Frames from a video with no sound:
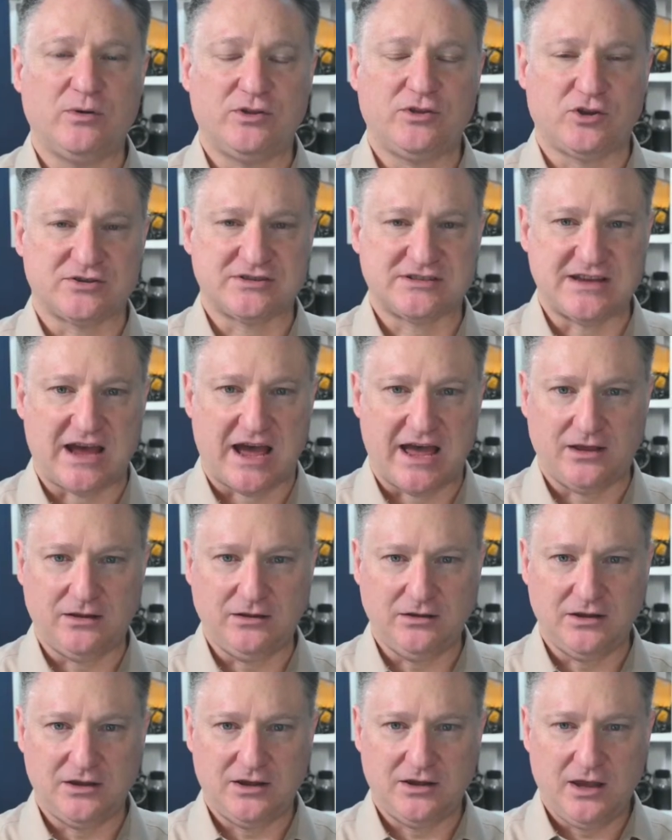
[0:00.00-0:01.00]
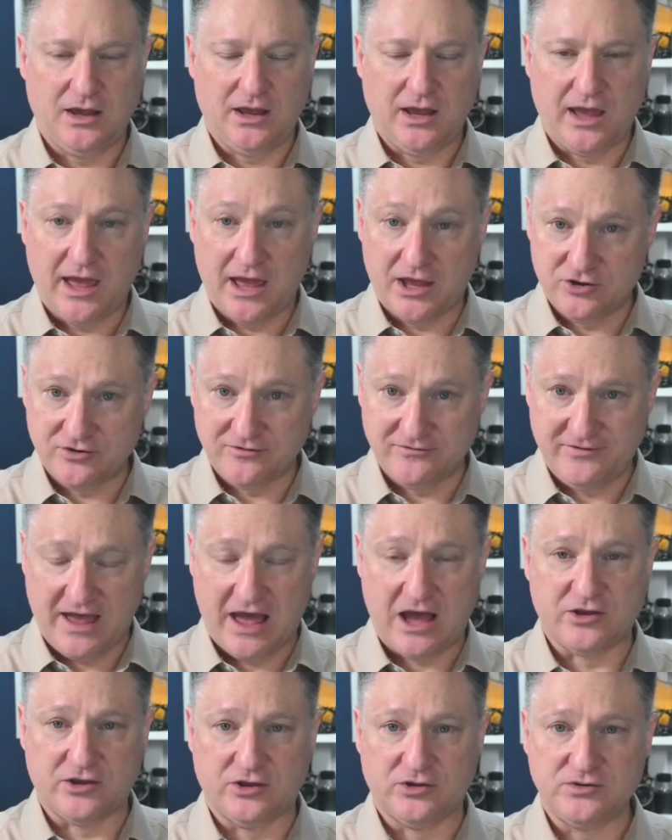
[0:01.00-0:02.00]
with your style and your
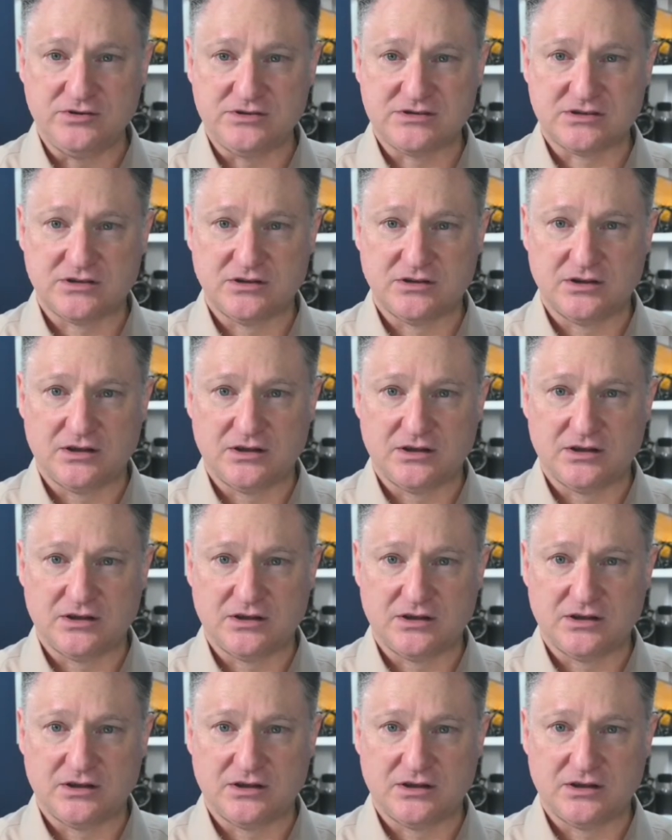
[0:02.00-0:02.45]
values,